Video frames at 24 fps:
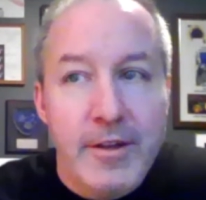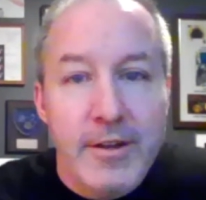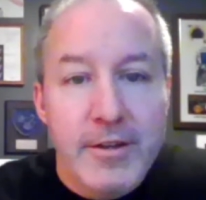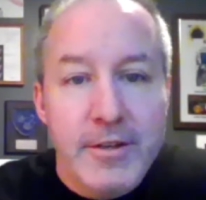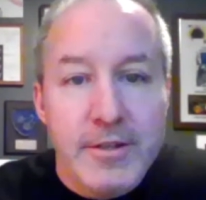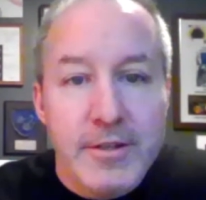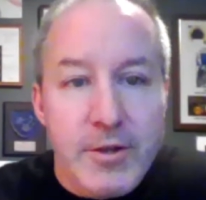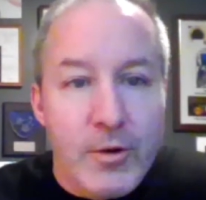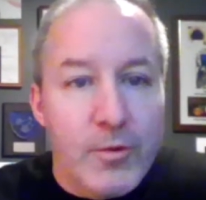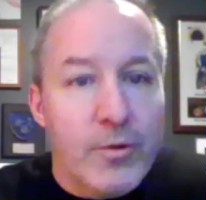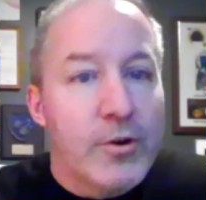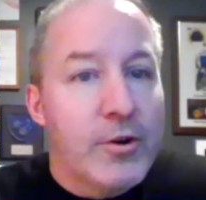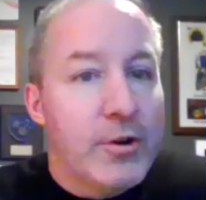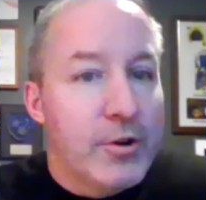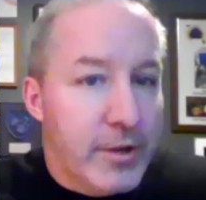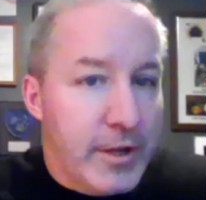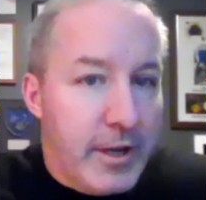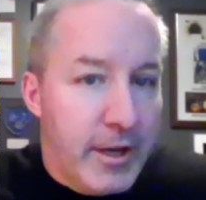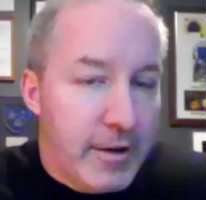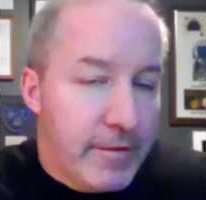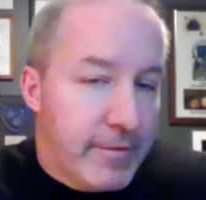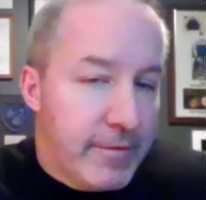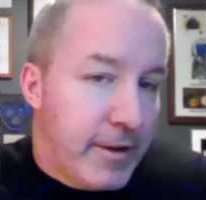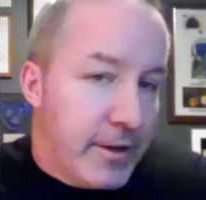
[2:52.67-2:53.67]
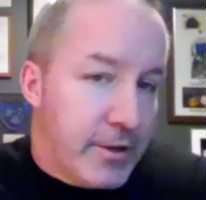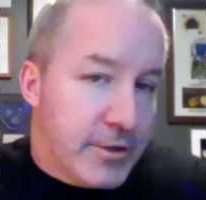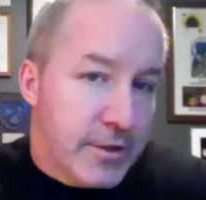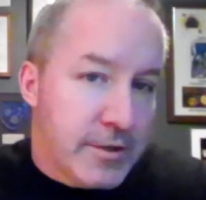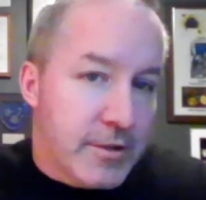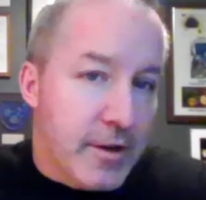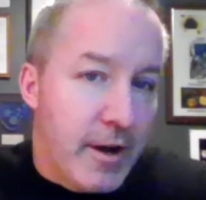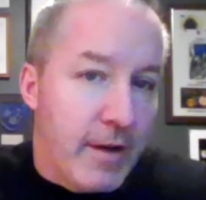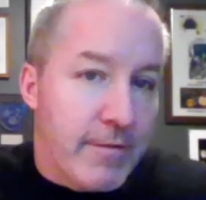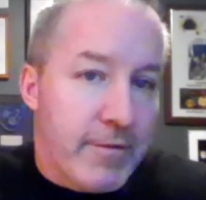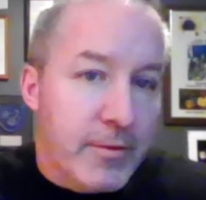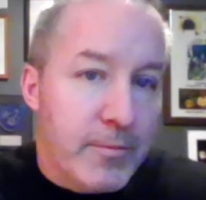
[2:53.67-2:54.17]
So early innovations
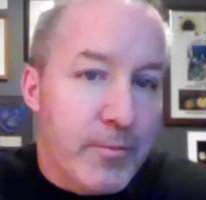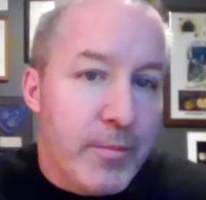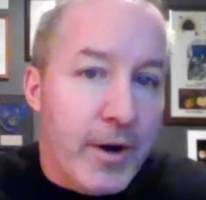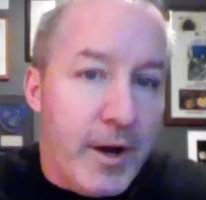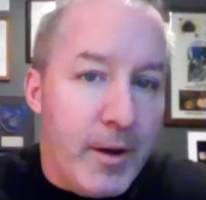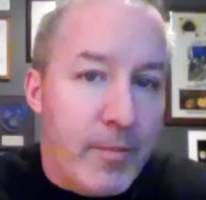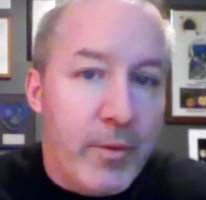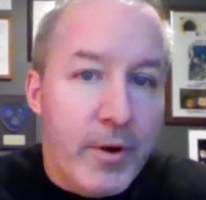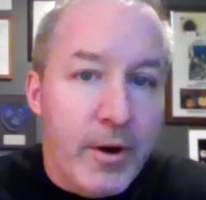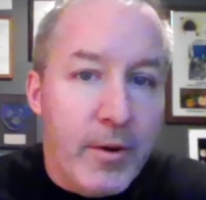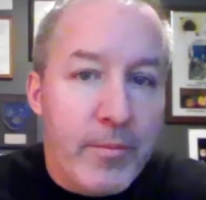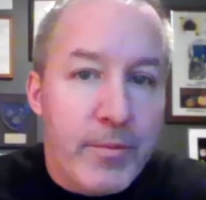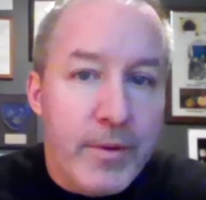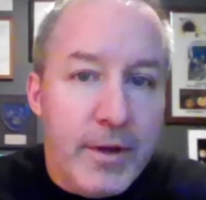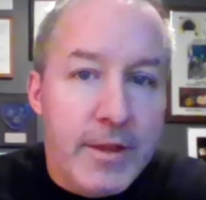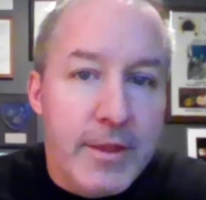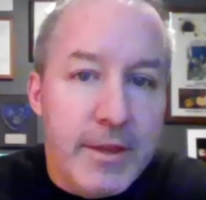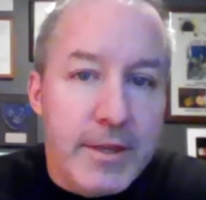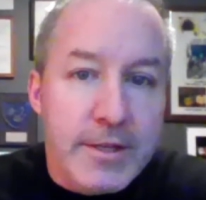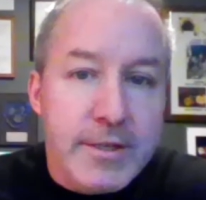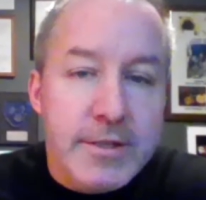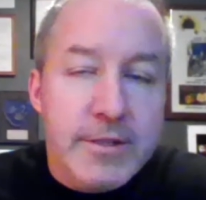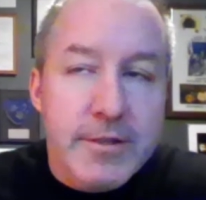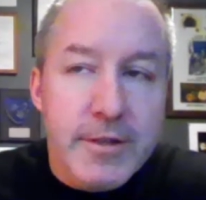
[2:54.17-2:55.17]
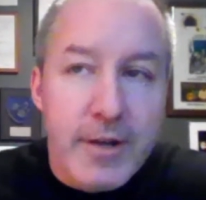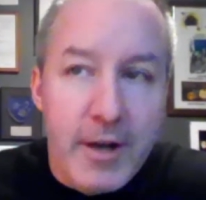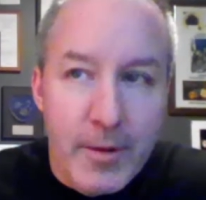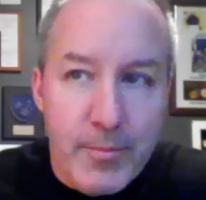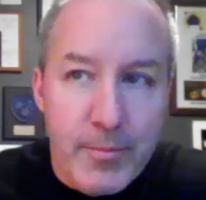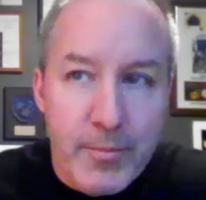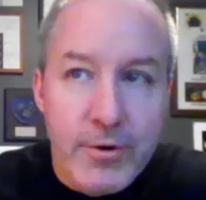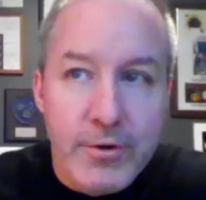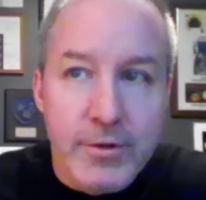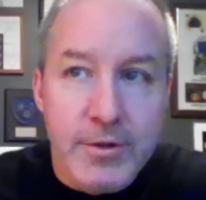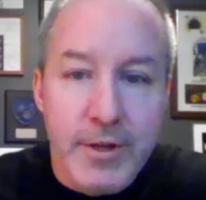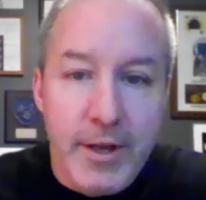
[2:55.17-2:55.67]
often pop up in this
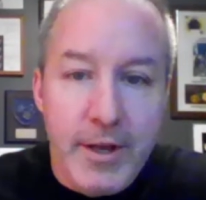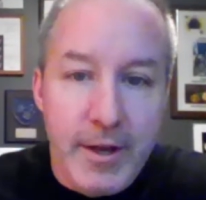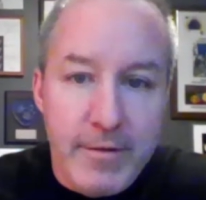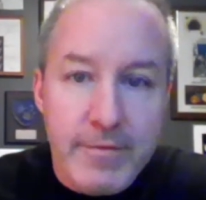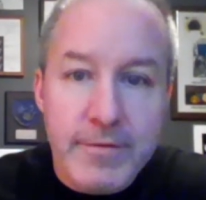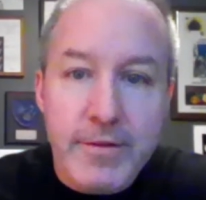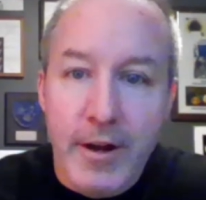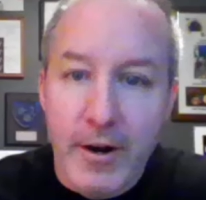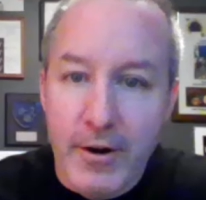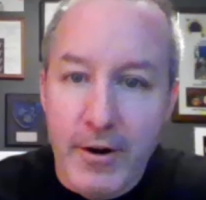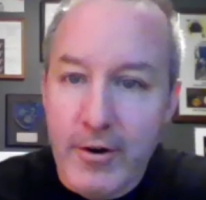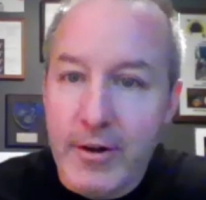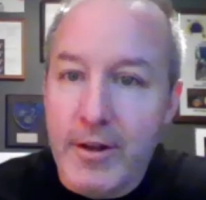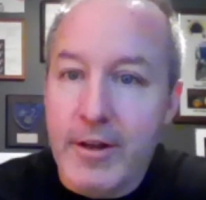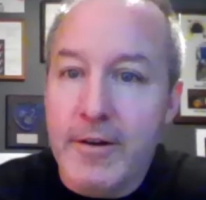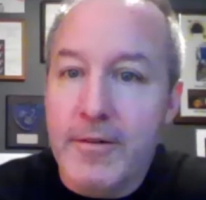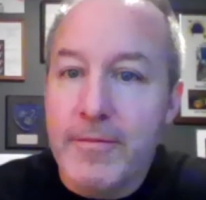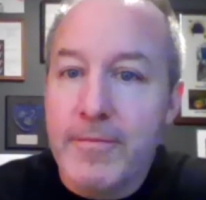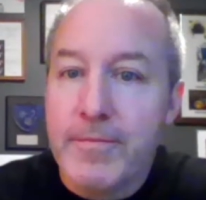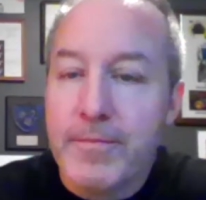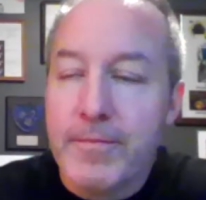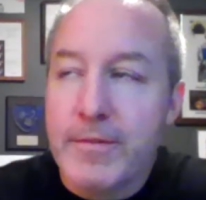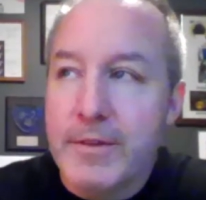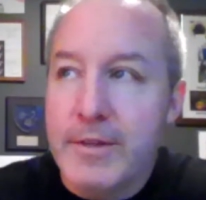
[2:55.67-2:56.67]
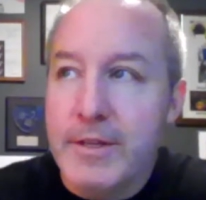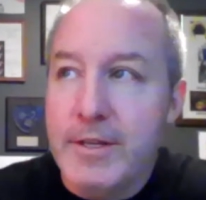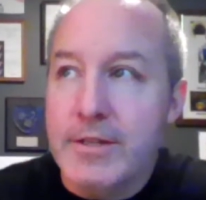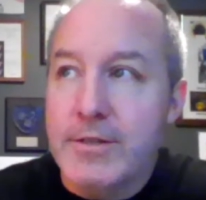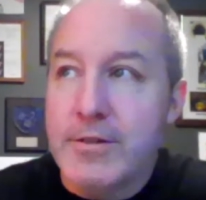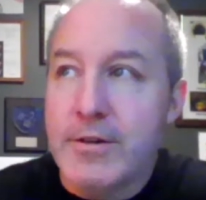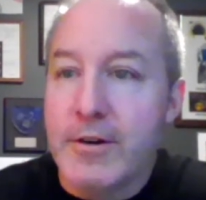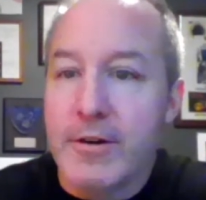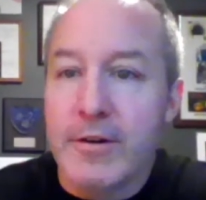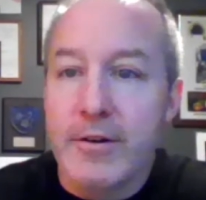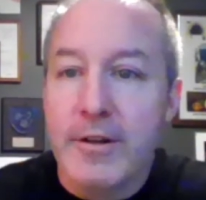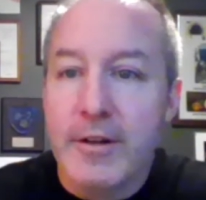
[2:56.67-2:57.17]
upper left area. These
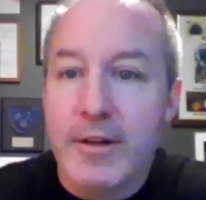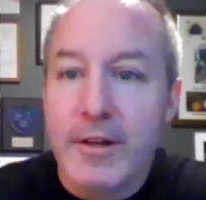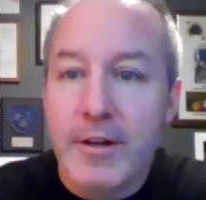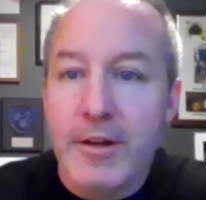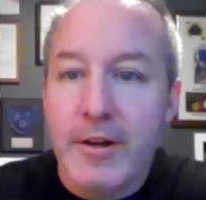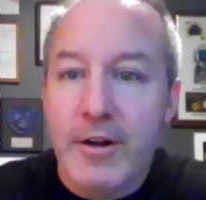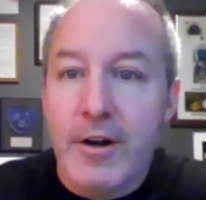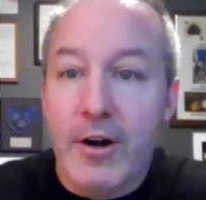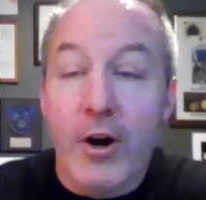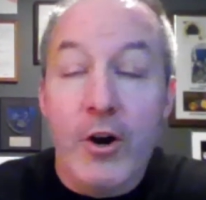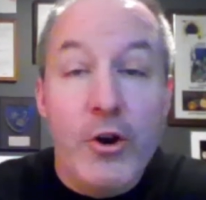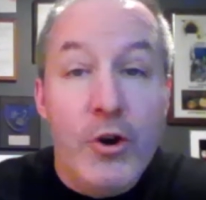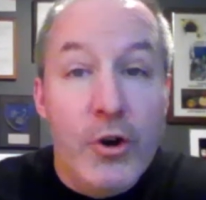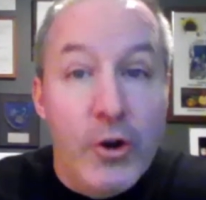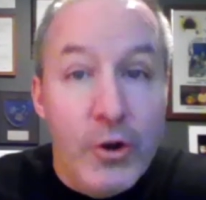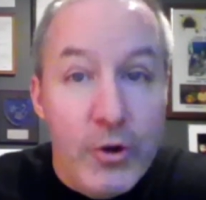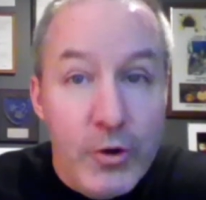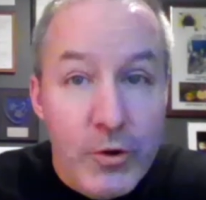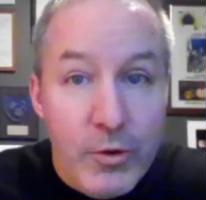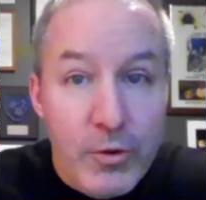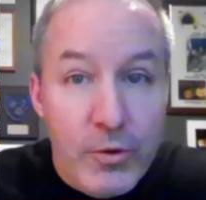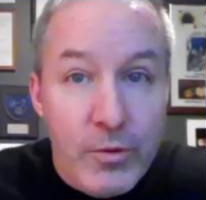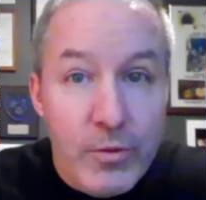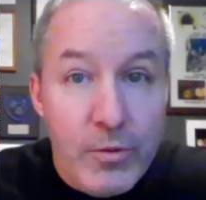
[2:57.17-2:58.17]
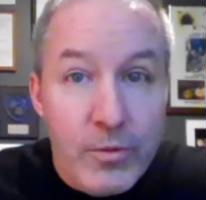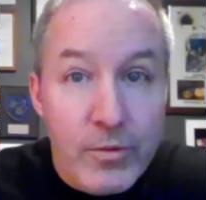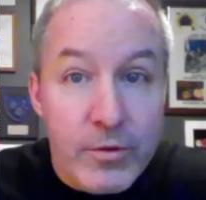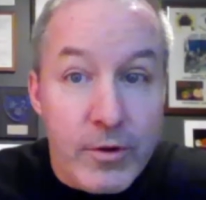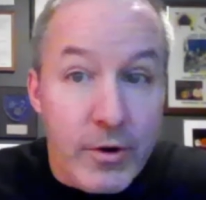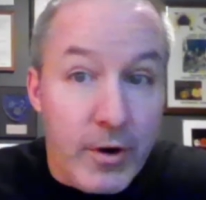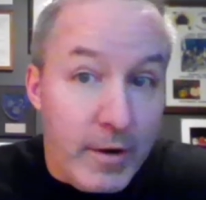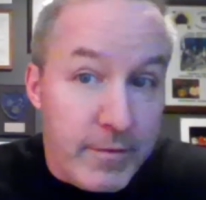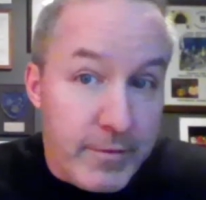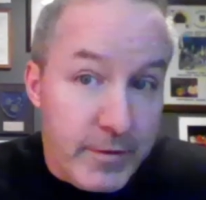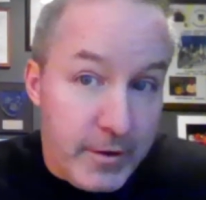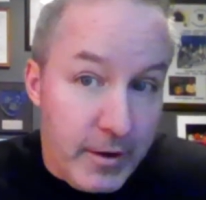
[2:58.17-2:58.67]
are new, they're
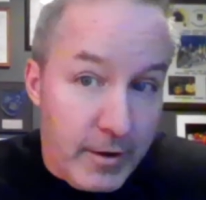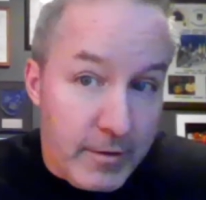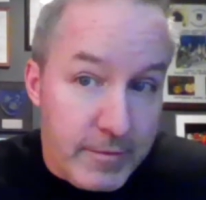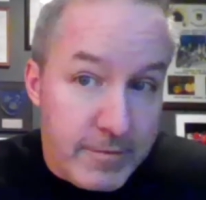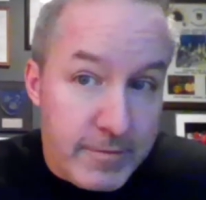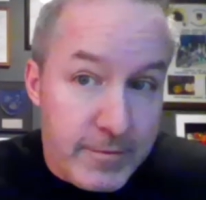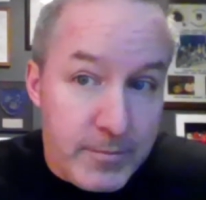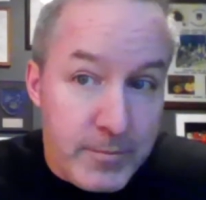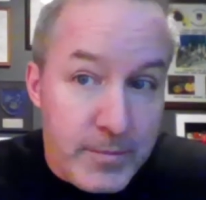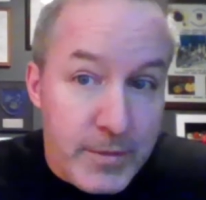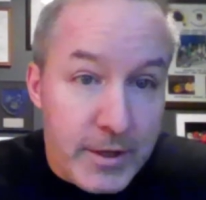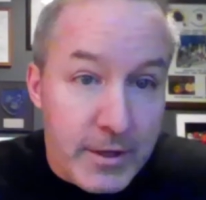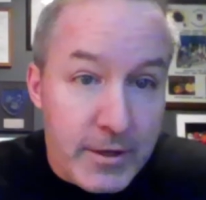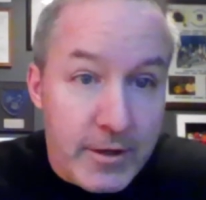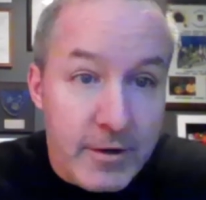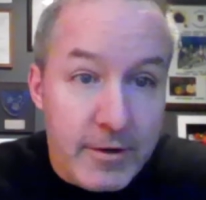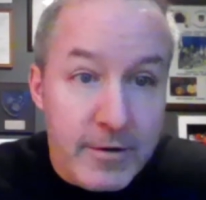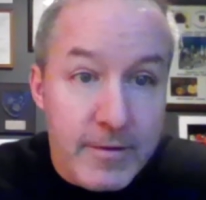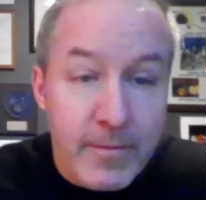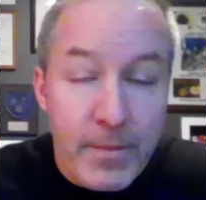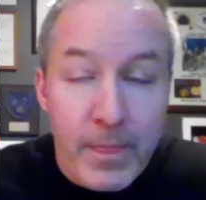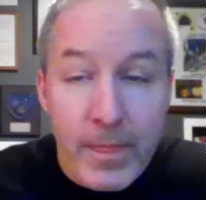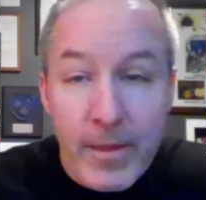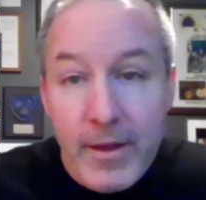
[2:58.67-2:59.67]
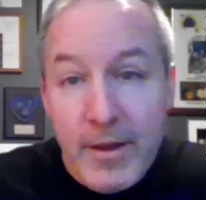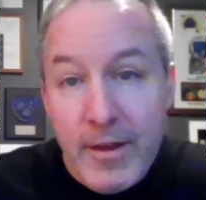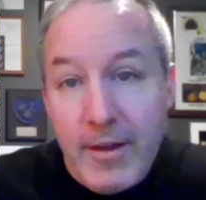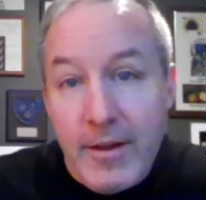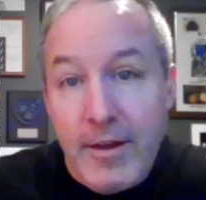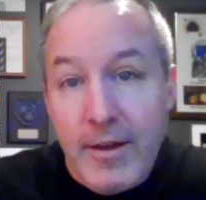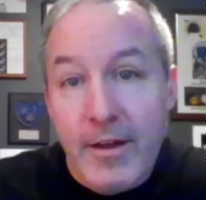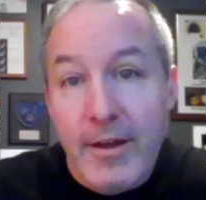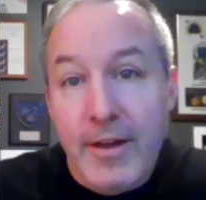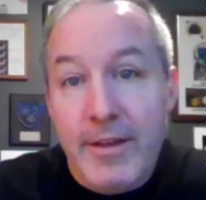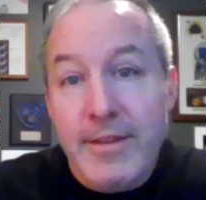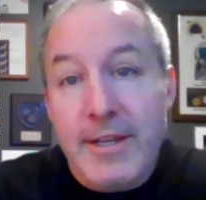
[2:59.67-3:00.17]
often unfamiliar,
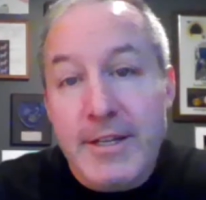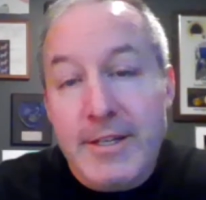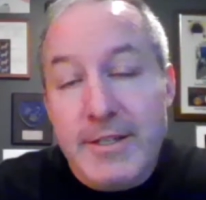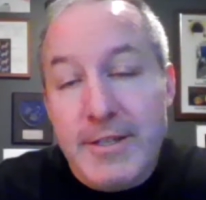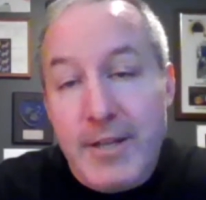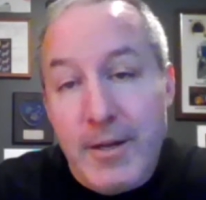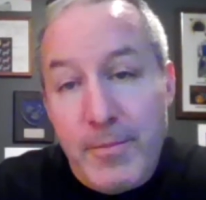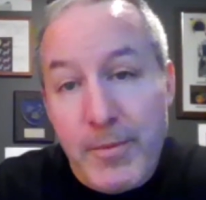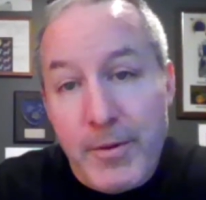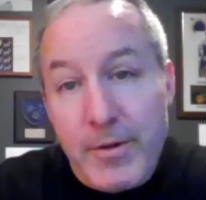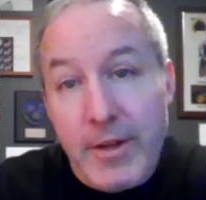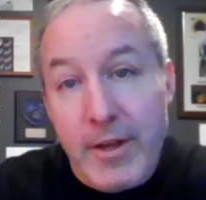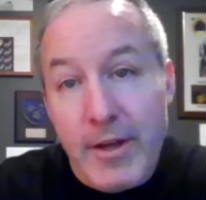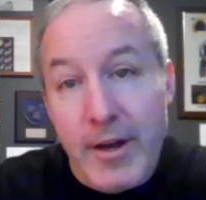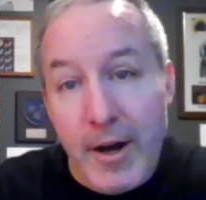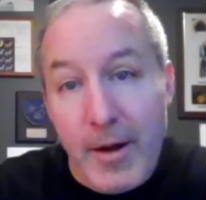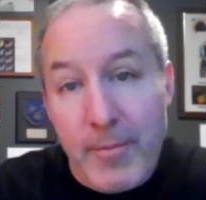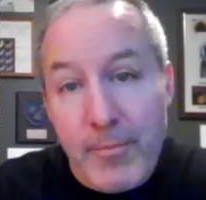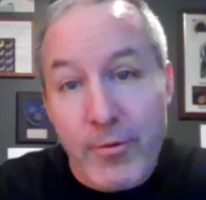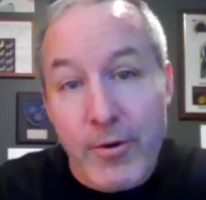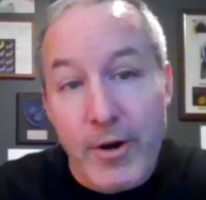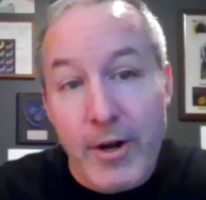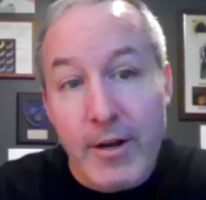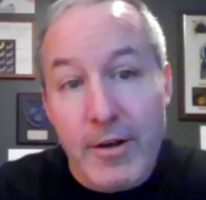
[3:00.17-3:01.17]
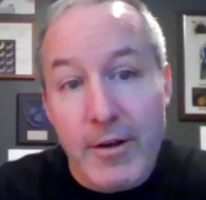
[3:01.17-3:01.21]
and they typically operate